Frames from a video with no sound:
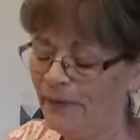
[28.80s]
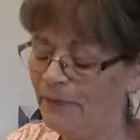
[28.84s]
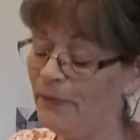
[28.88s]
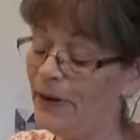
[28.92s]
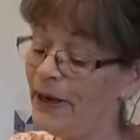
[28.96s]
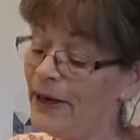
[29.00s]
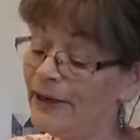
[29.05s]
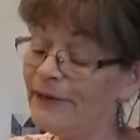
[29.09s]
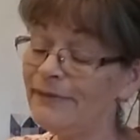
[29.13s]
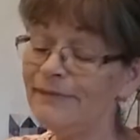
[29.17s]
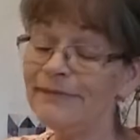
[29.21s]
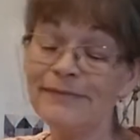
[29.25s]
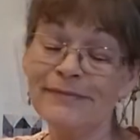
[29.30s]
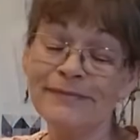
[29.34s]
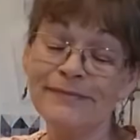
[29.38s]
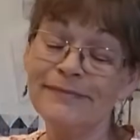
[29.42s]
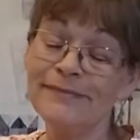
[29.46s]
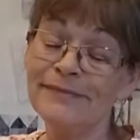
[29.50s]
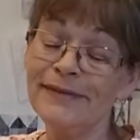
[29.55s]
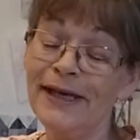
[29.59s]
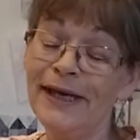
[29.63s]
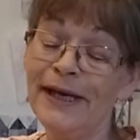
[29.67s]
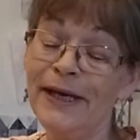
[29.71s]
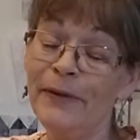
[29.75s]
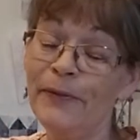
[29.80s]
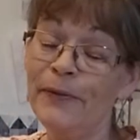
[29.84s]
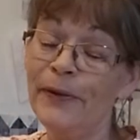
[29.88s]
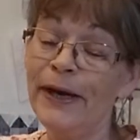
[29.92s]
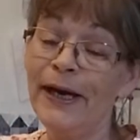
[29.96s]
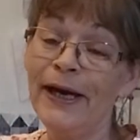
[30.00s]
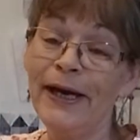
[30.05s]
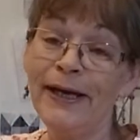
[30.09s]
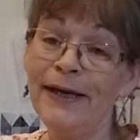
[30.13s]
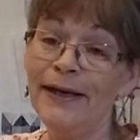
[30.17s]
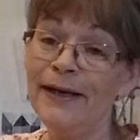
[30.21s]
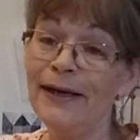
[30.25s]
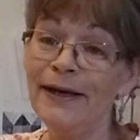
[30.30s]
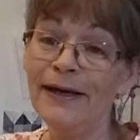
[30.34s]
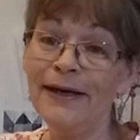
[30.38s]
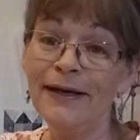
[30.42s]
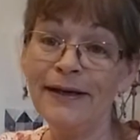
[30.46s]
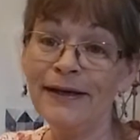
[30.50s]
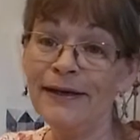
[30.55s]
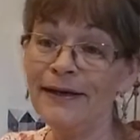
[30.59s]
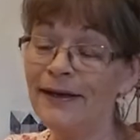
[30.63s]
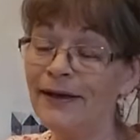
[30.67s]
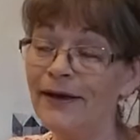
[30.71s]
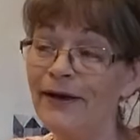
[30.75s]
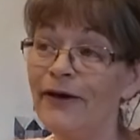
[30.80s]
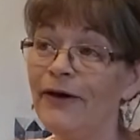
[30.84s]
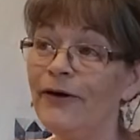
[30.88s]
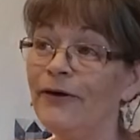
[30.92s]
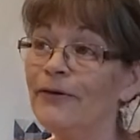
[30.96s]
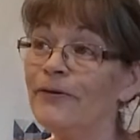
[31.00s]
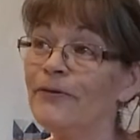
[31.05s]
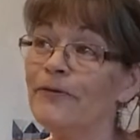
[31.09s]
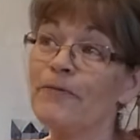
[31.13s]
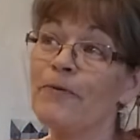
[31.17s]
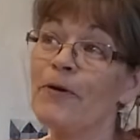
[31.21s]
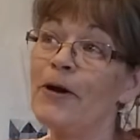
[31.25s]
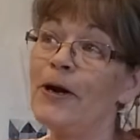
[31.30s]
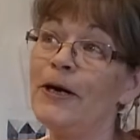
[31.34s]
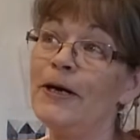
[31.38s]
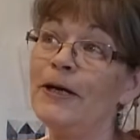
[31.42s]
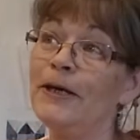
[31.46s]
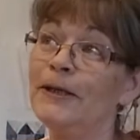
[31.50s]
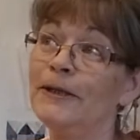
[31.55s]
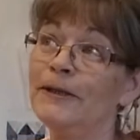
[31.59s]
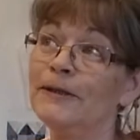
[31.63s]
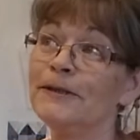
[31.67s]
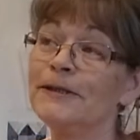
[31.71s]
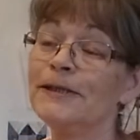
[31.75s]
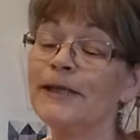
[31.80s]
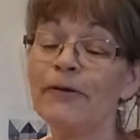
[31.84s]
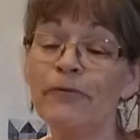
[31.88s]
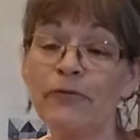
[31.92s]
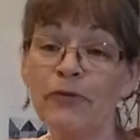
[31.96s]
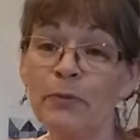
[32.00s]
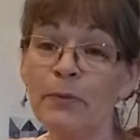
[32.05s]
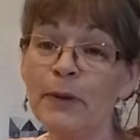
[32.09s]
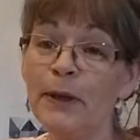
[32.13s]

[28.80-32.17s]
But anyway, several